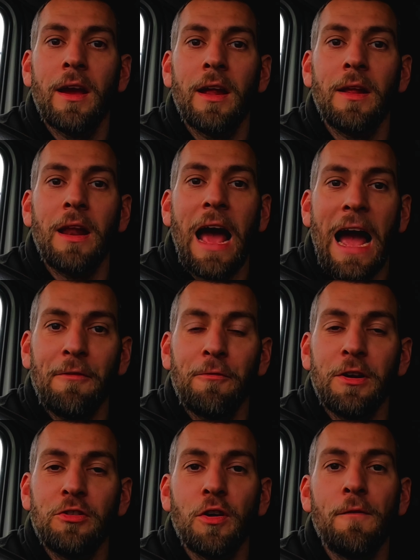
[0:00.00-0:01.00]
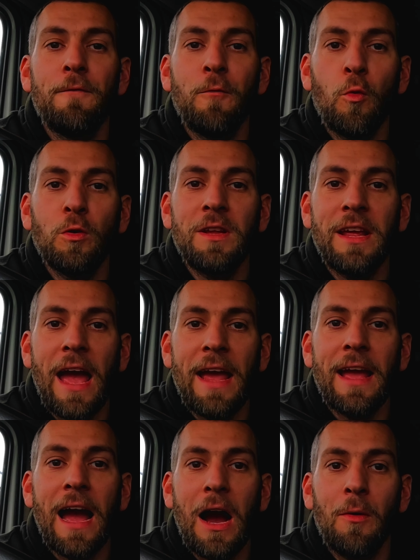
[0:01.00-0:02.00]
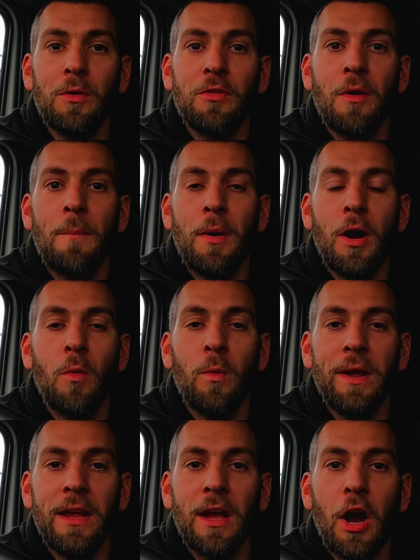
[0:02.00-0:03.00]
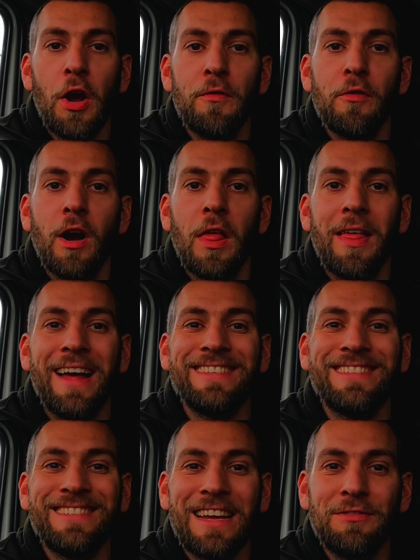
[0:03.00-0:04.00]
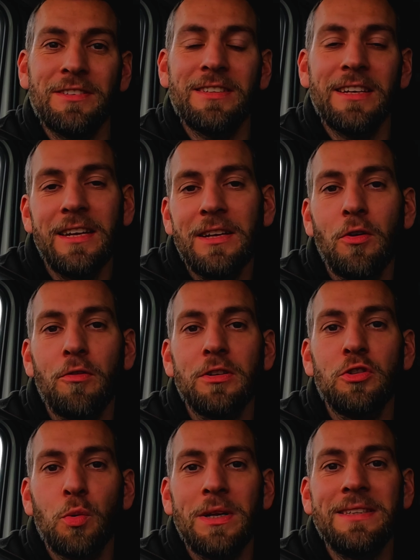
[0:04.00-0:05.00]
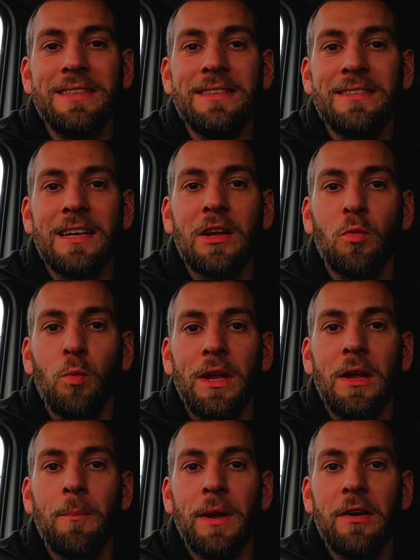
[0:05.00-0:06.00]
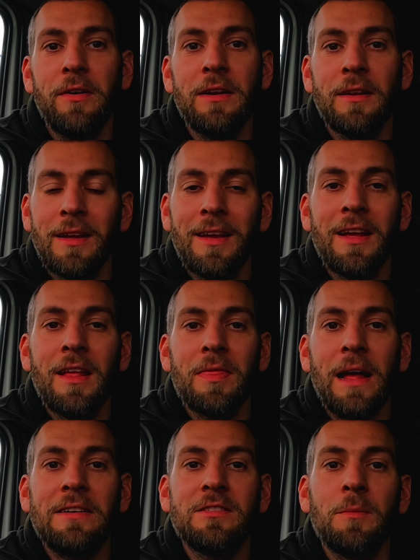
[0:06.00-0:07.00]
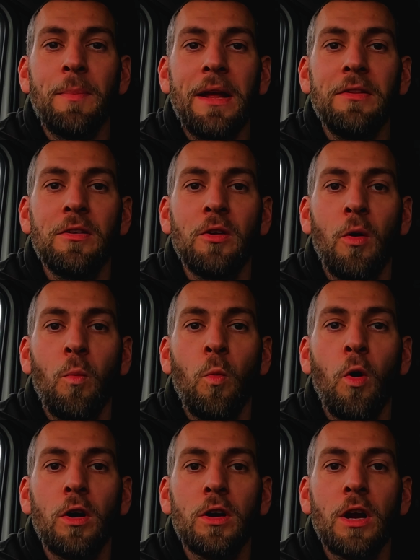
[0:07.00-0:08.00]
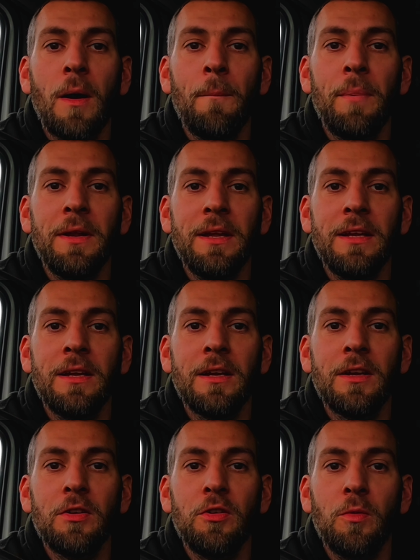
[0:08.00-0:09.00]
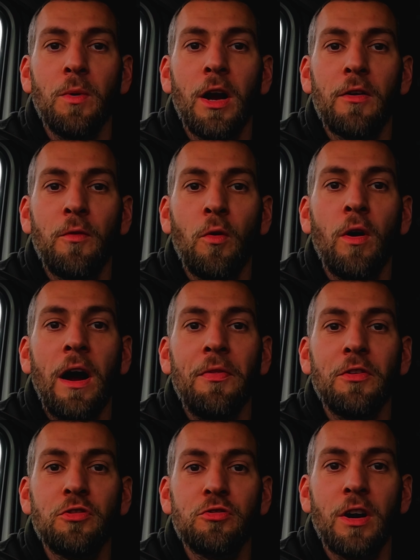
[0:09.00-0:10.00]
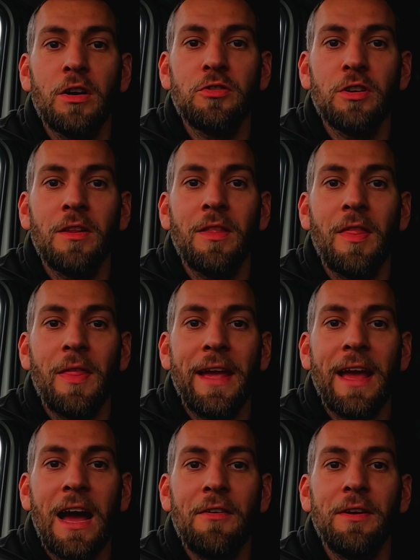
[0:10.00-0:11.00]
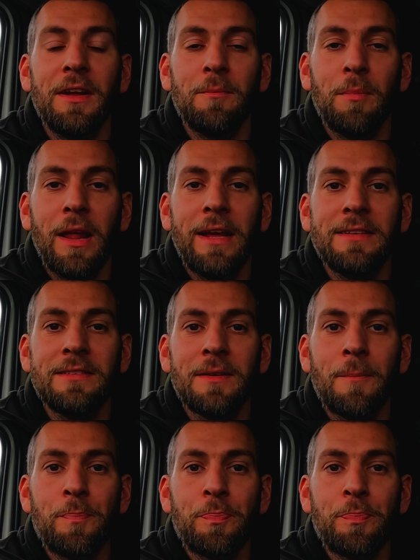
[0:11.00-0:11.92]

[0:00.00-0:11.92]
and an average of 48 hours per week over either a 17 or a 26-week period. That's dependent on what company you work for and the structure that they have in place.